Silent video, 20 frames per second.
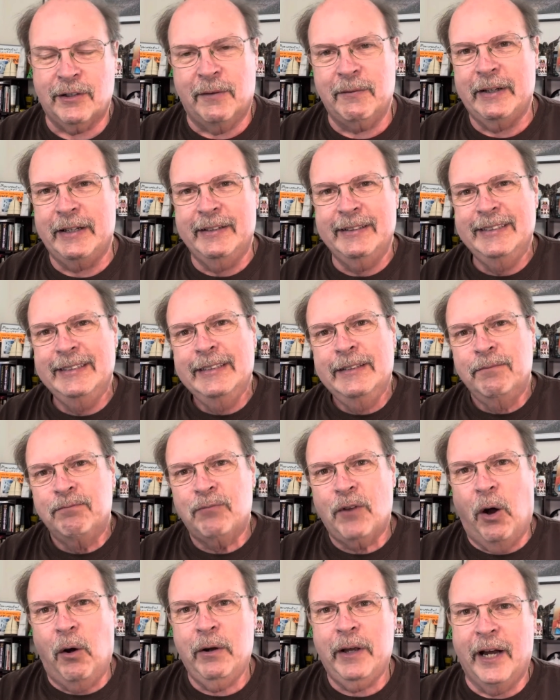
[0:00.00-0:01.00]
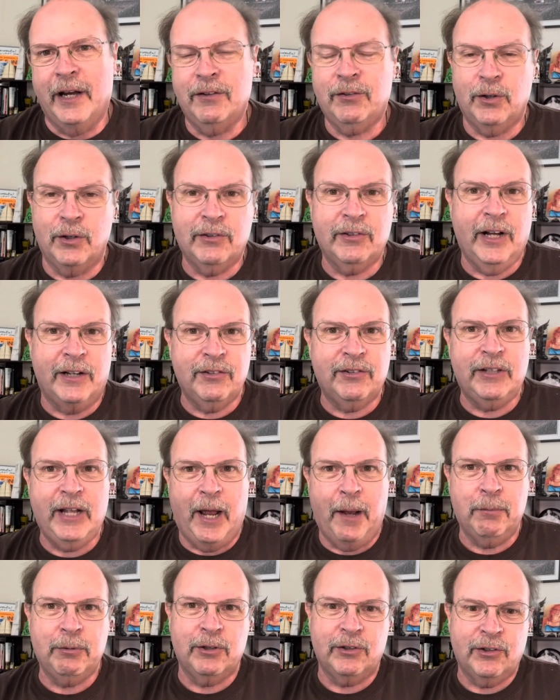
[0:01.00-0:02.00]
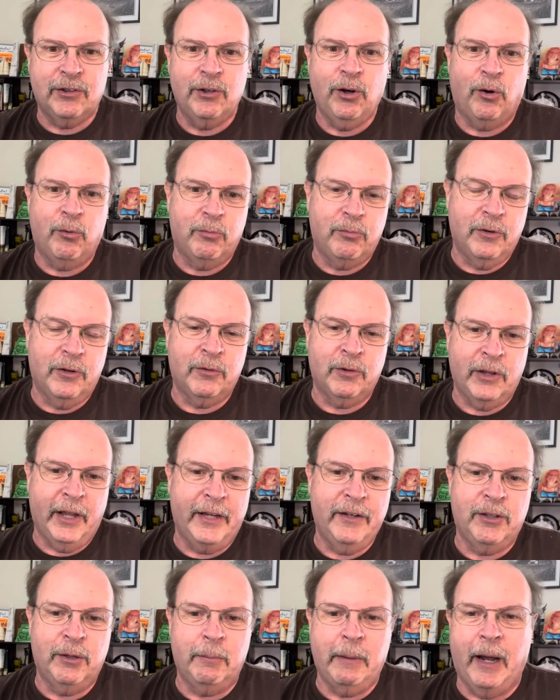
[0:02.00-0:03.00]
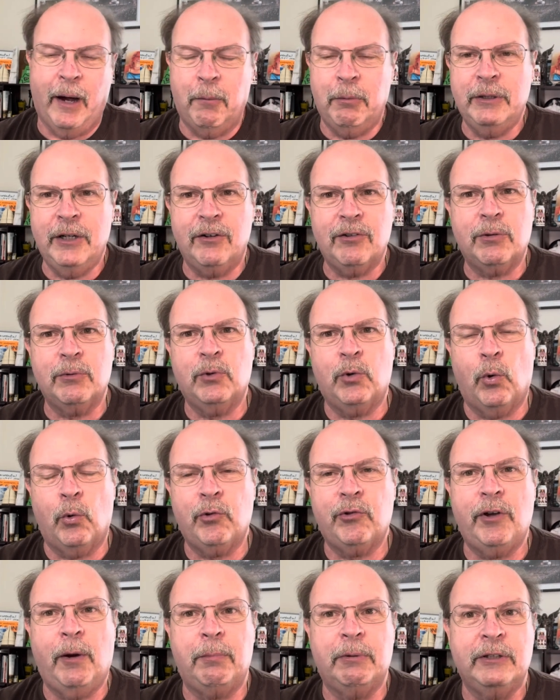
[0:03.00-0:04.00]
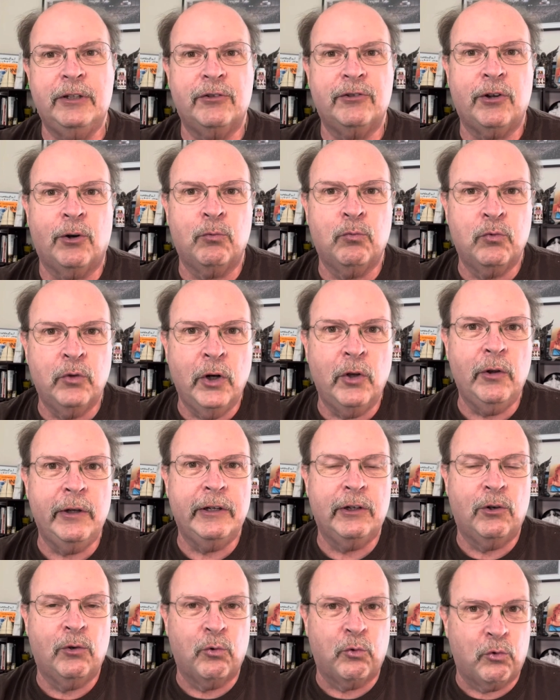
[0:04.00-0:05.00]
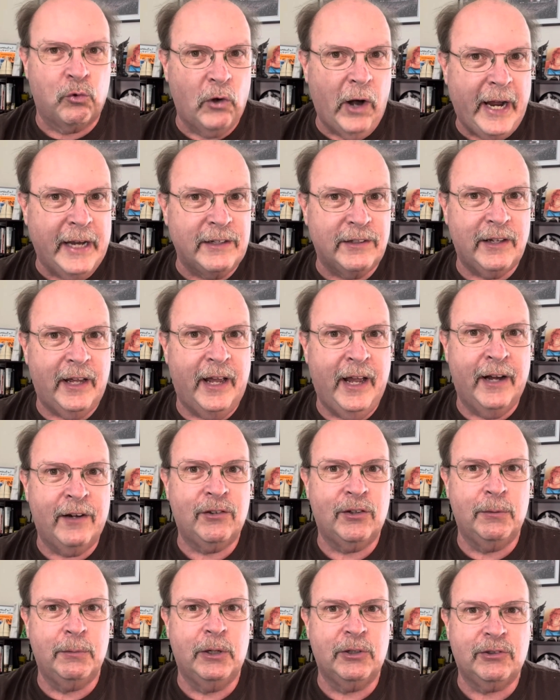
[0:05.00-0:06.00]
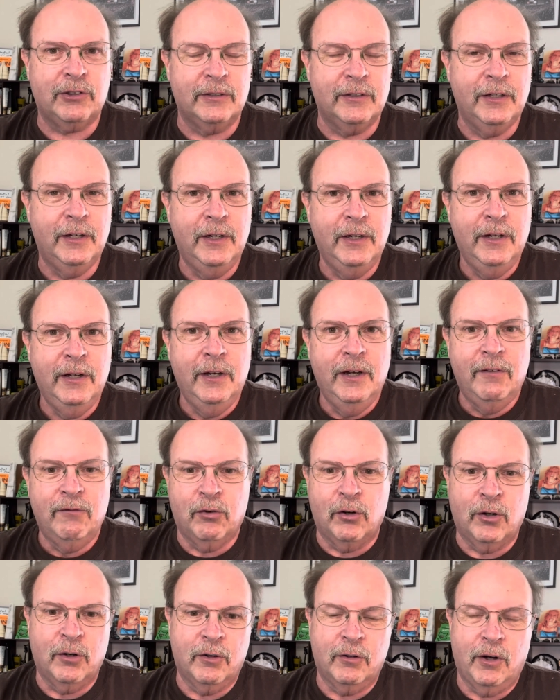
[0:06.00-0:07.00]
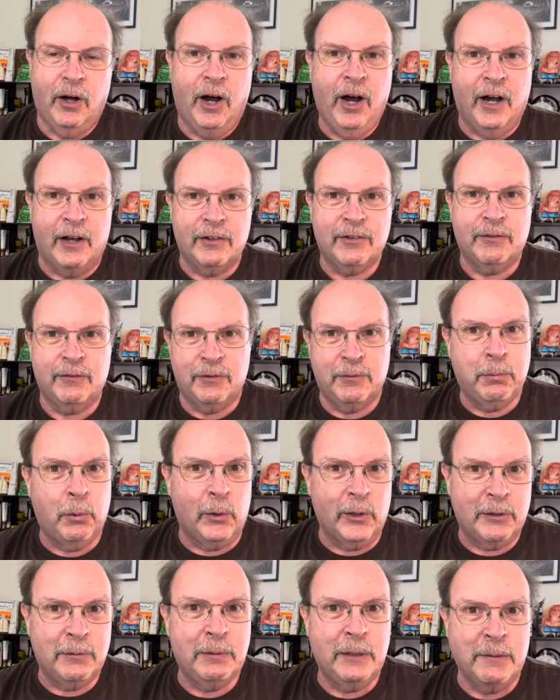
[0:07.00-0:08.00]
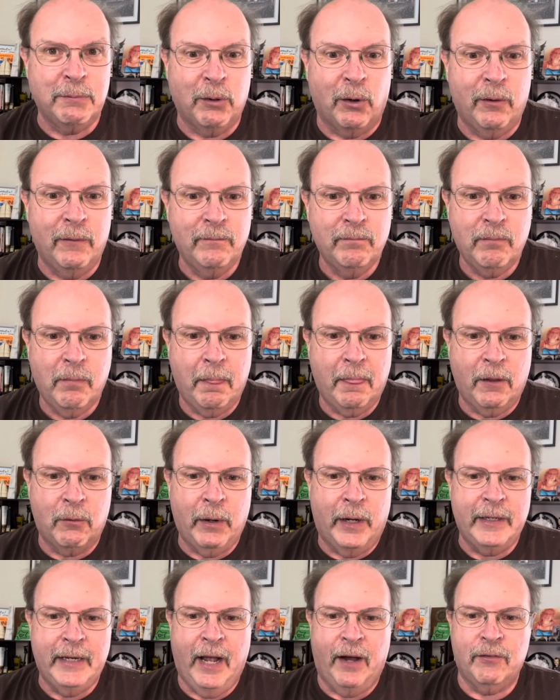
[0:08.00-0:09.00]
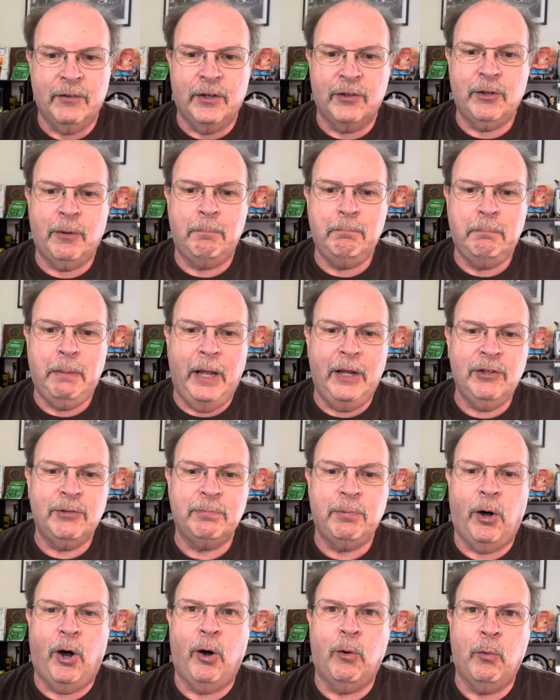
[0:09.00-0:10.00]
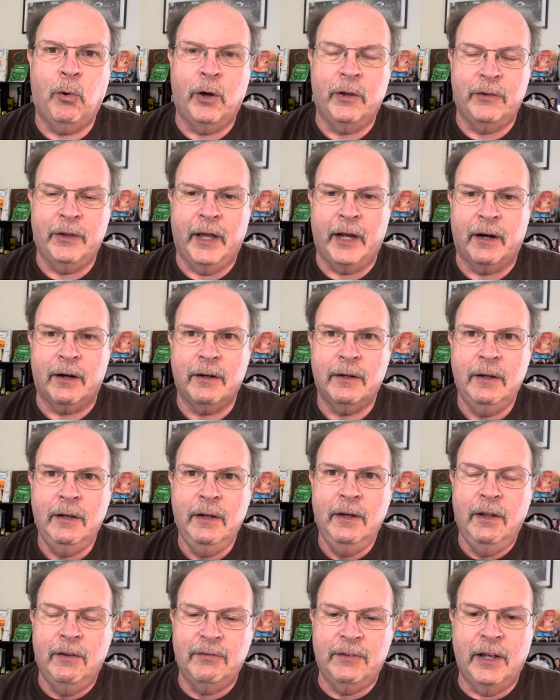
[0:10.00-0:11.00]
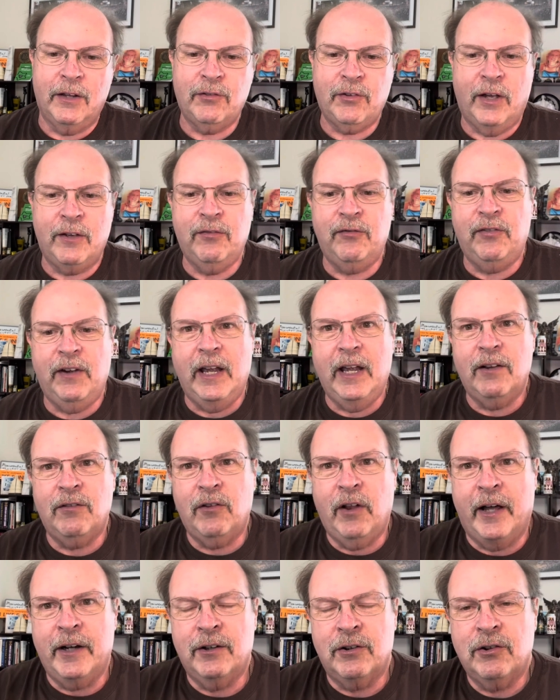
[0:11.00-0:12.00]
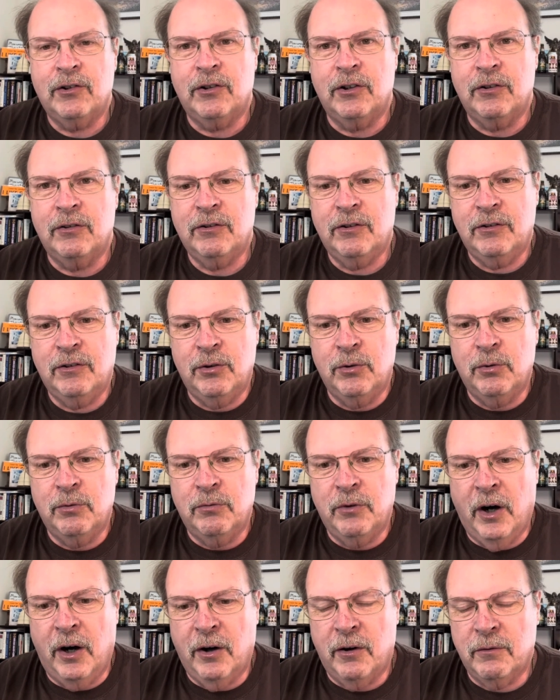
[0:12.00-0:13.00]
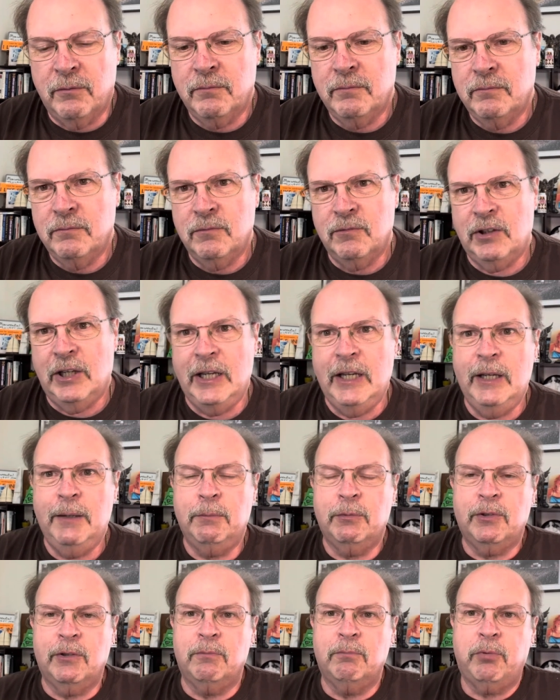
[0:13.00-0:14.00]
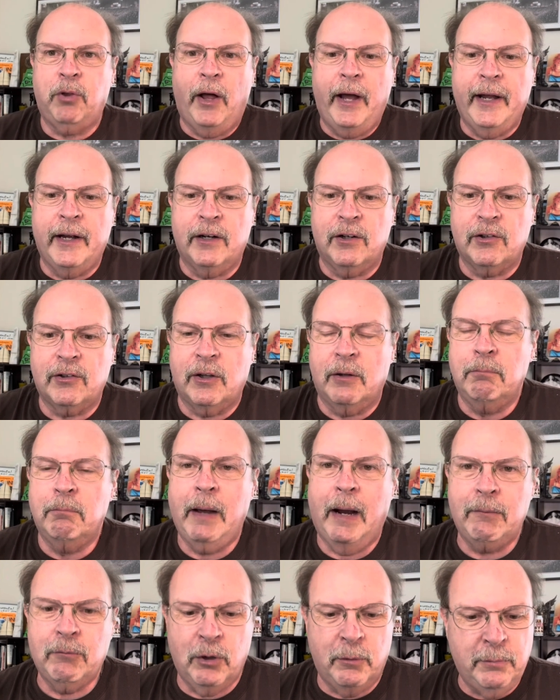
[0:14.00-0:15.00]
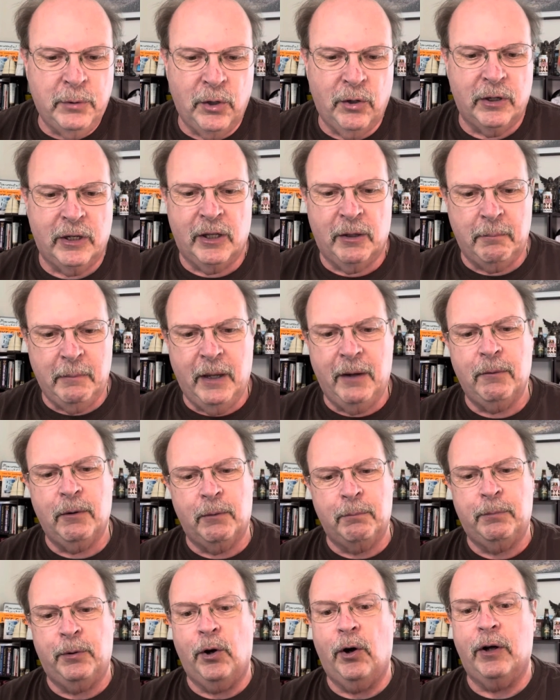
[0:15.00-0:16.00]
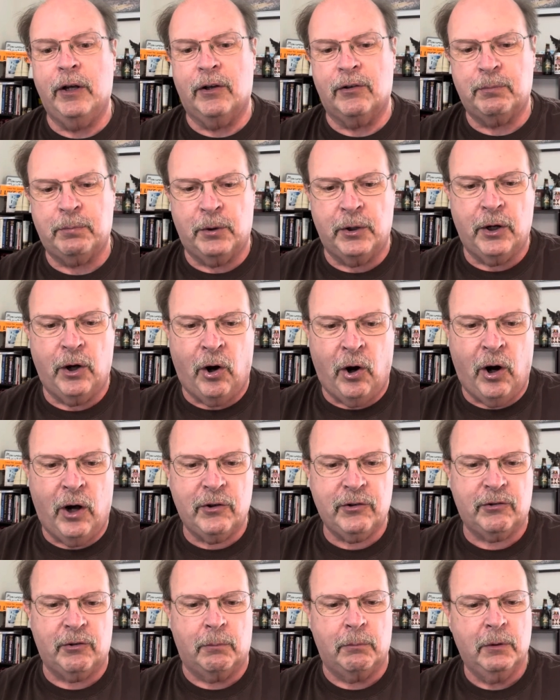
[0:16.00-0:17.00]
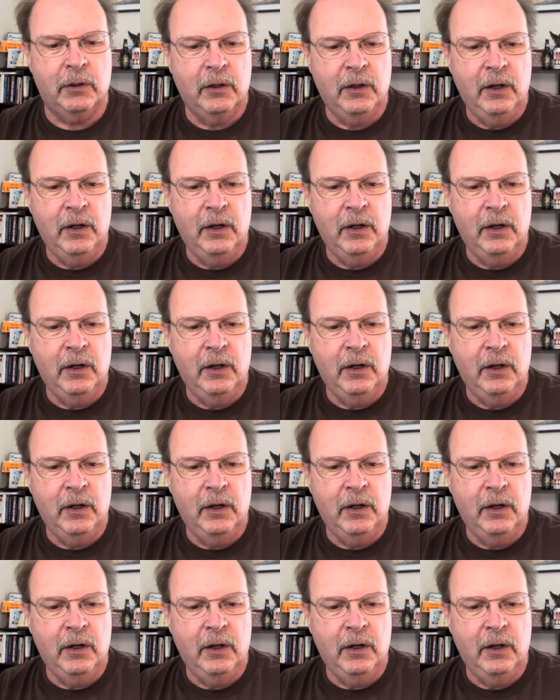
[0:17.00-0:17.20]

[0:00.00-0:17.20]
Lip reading: I mean, okay, so it's not stamps, it's still related to mail, but there's some cool stuff. But there's a really great exhibition for us sports people right now. There's a baseball one there, things like fan letters to teams and players and memorabilia. The memorabilia is pretty awesome.